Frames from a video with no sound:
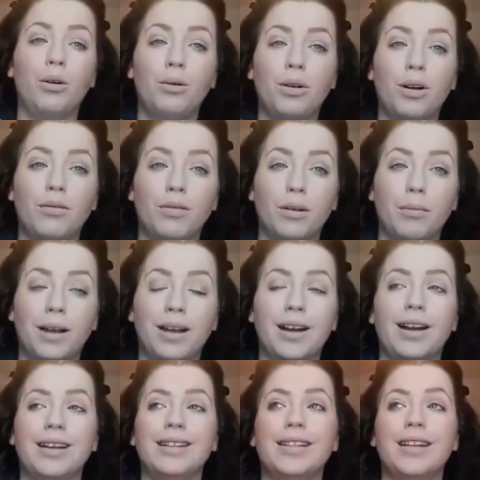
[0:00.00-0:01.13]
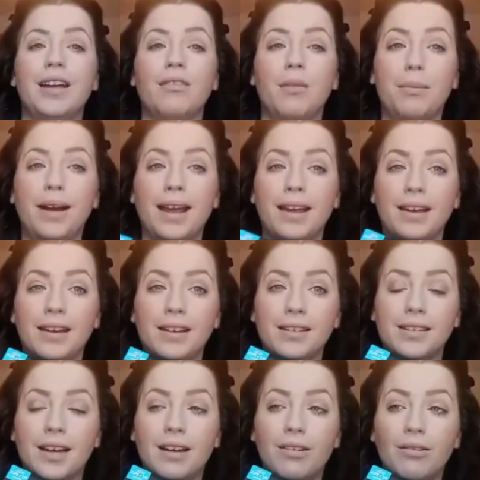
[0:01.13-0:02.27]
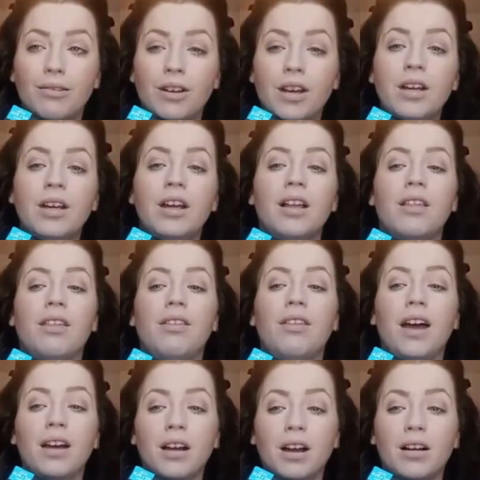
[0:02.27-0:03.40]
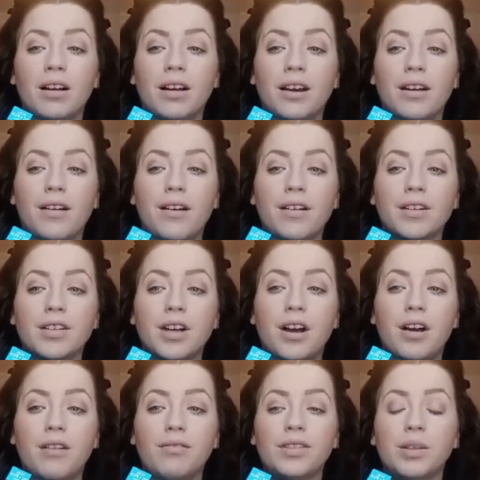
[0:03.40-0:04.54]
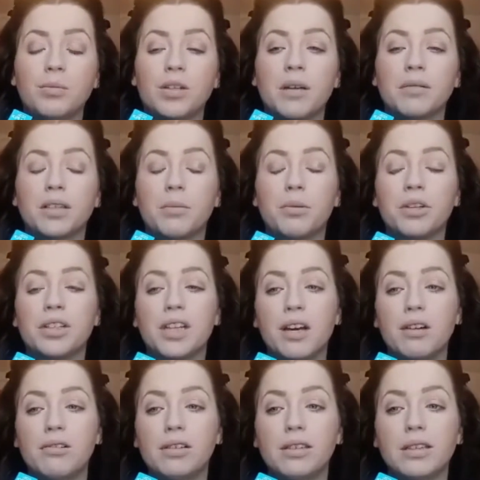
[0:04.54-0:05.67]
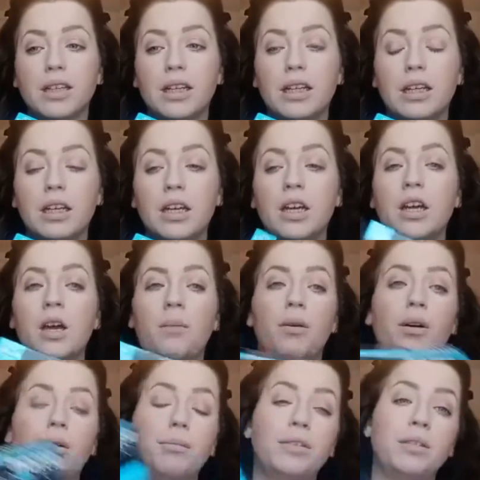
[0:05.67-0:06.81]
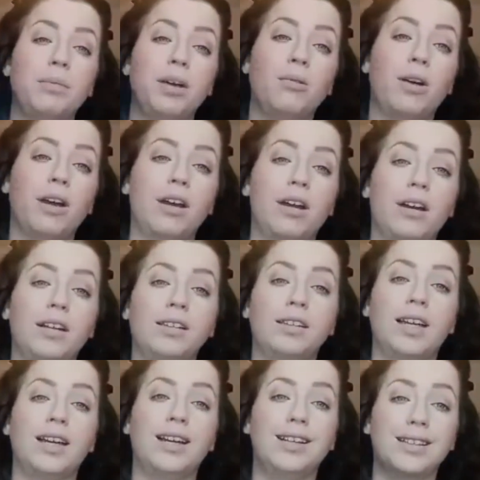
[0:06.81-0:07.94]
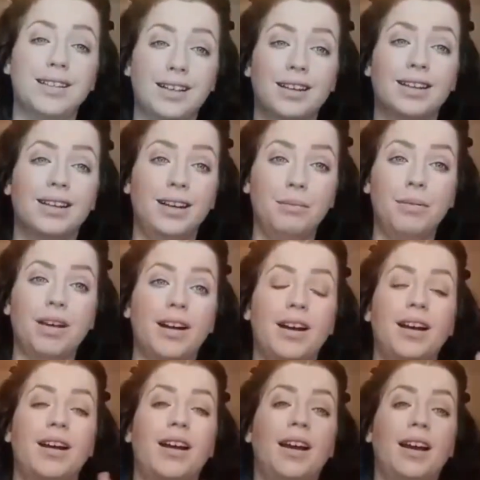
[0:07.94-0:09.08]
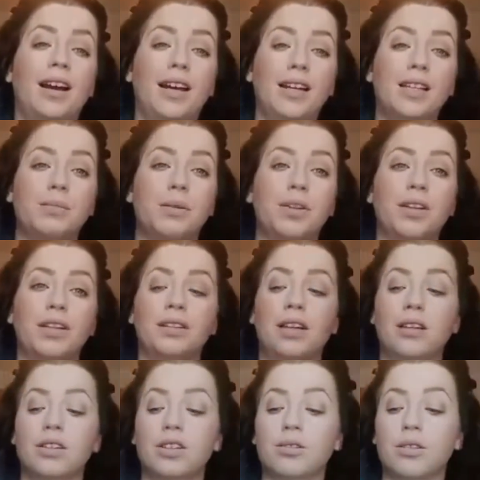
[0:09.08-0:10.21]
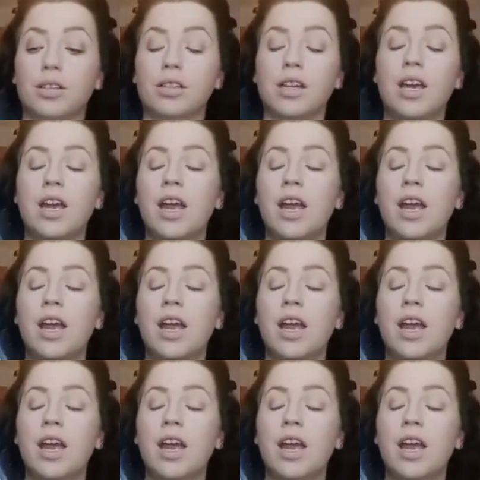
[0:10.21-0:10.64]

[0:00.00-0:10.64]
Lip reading: no cover in my car. I did have a blanket down that got kind of knocked off. Sometimes I put towels in, but to be quite honest, I need to clean my car and I need to put this onto it.